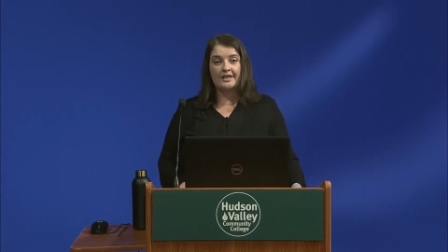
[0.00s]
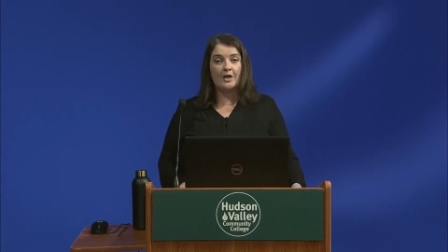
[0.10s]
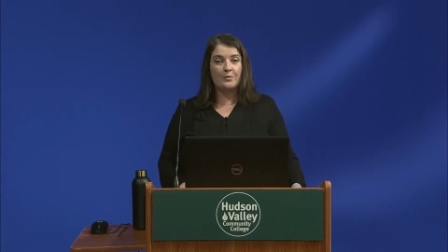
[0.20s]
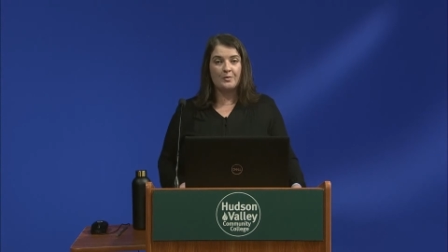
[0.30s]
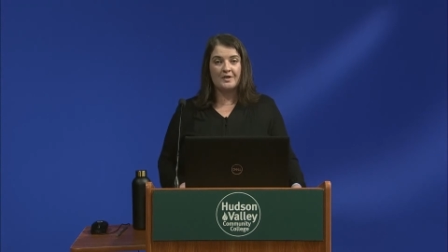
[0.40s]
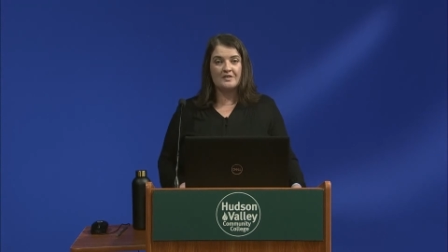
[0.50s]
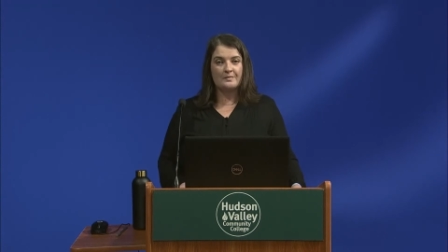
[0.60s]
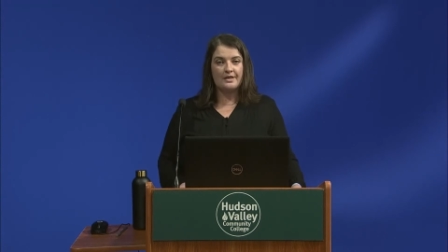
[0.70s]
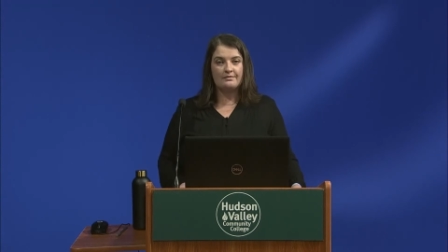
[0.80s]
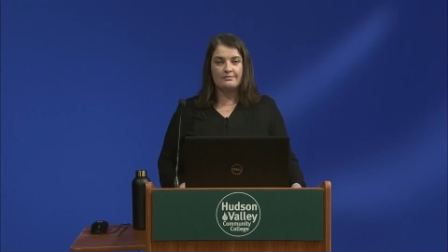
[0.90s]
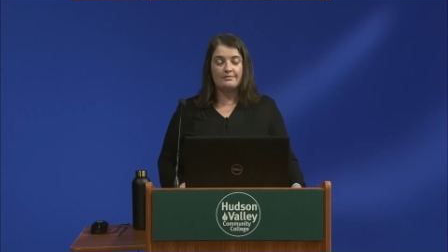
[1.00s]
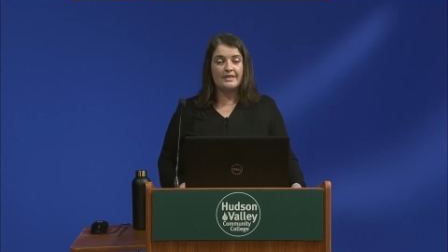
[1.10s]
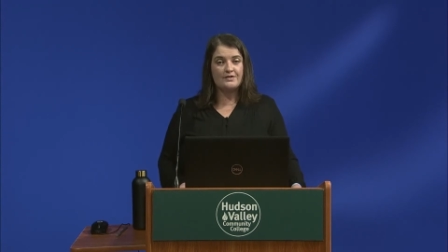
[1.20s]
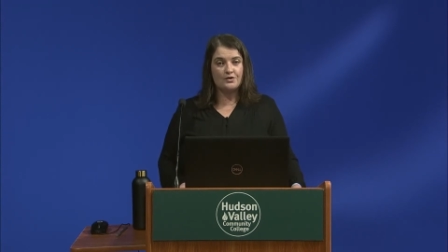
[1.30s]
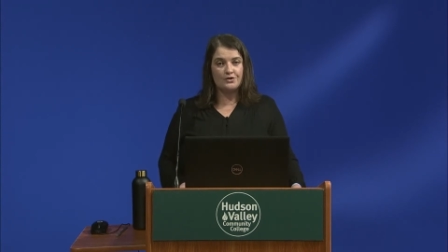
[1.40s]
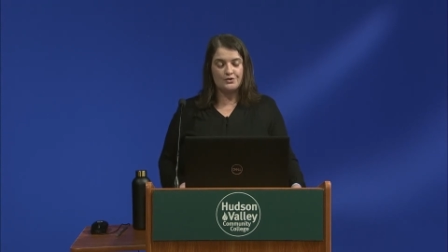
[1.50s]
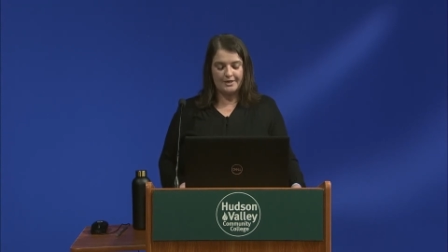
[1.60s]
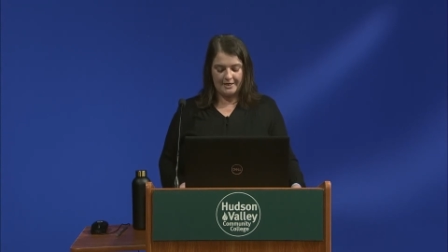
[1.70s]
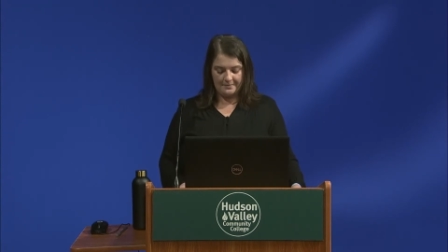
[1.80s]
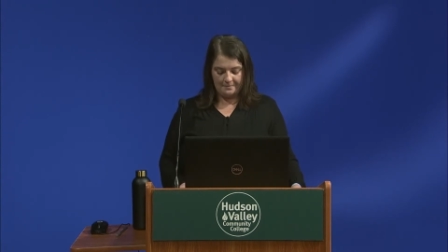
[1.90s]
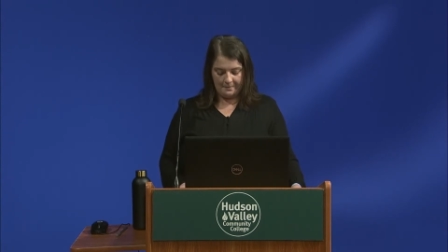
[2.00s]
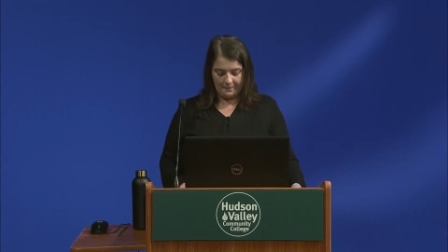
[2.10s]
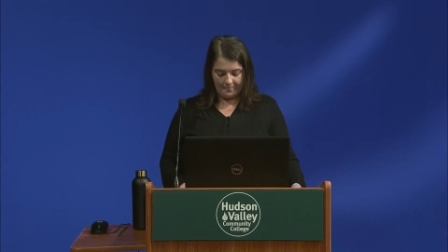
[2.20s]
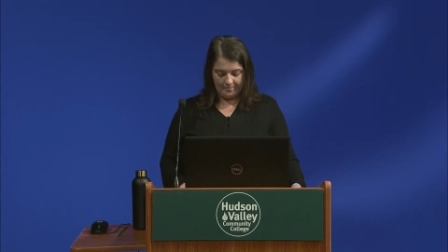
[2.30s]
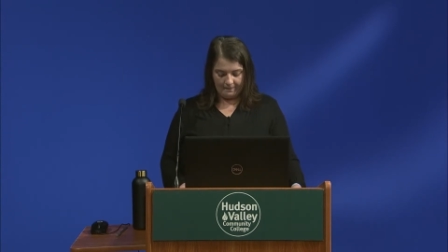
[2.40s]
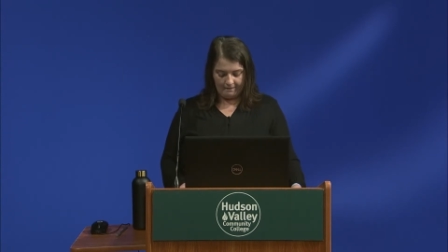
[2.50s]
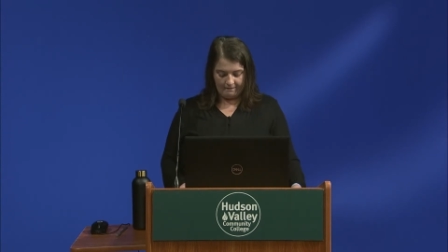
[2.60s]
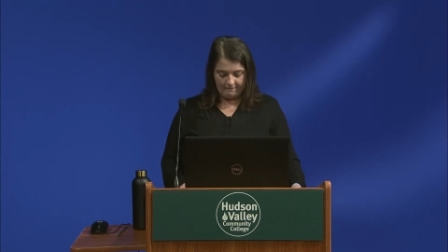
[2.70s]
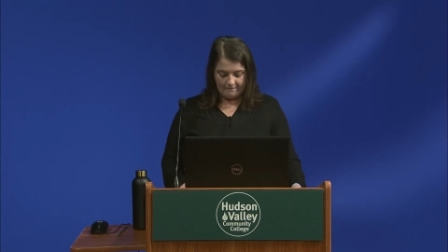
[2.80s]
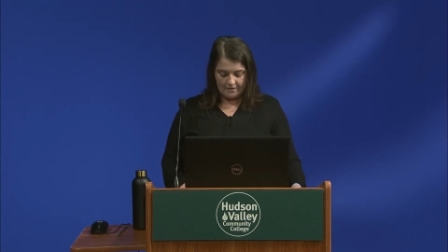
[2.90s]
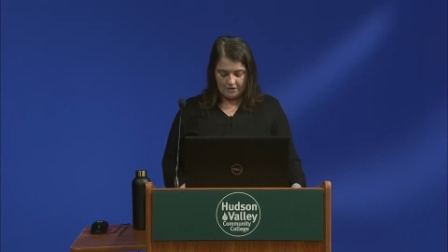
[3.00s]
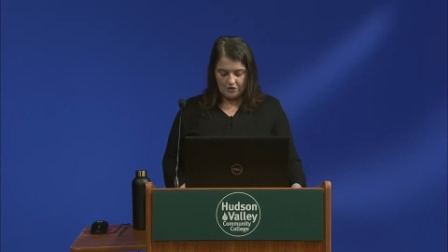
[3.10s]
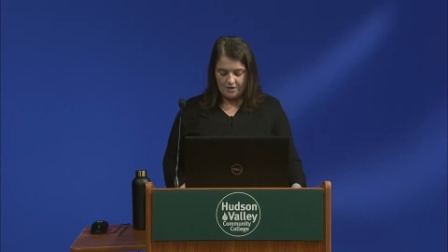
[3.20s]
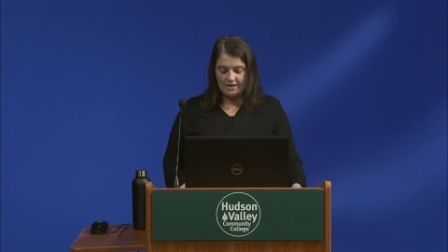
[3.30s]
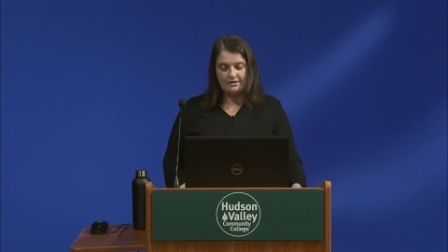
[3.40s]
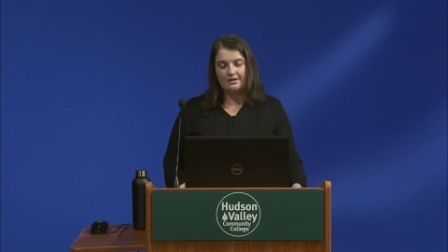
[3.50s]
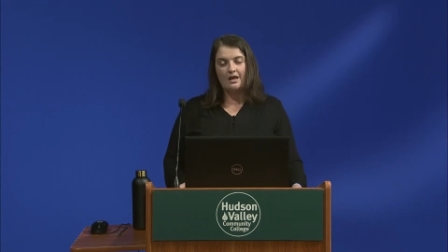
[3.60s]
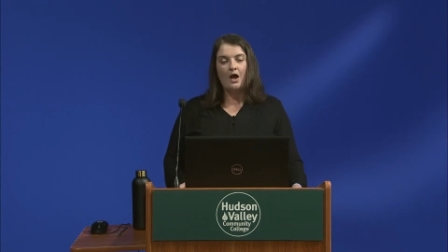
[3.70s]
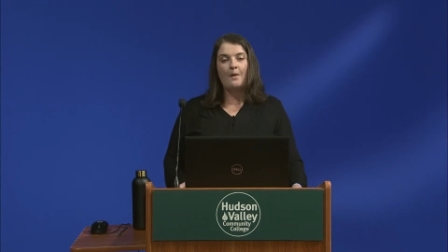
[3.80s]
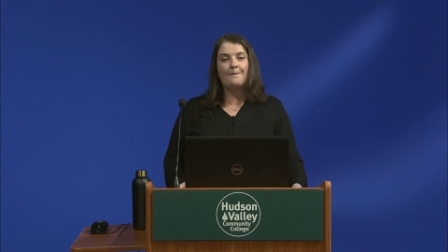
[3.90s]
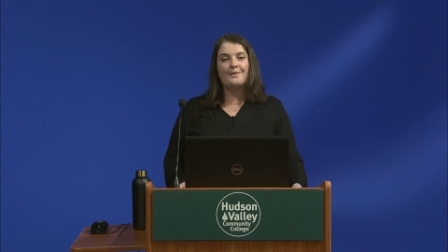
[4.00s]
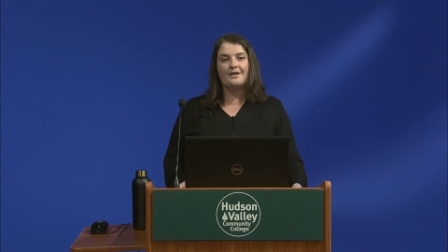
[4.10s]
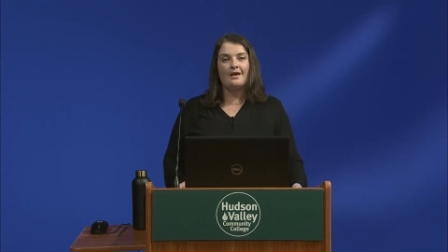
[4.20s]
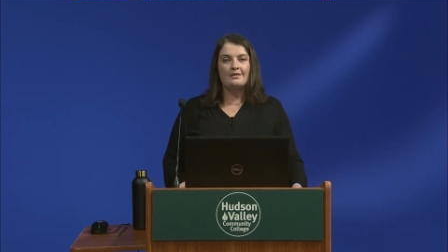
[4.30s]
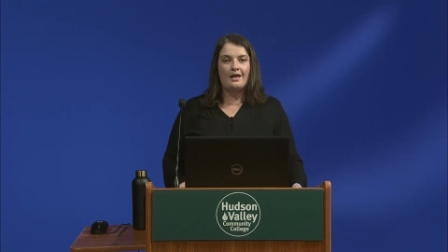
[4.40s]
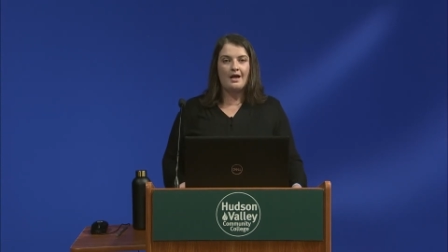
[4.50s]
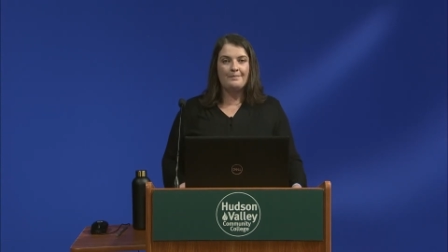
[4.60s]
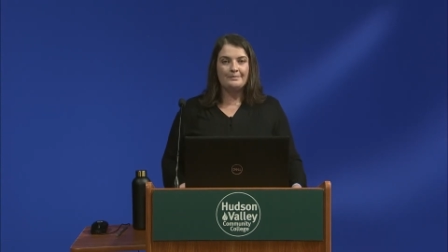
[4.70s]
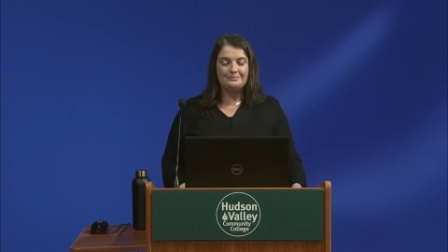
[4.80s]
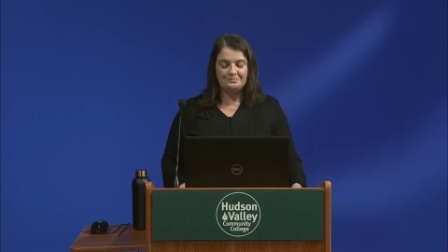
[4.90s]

hip replacement, knee surgery. You need a little help, but not a lot.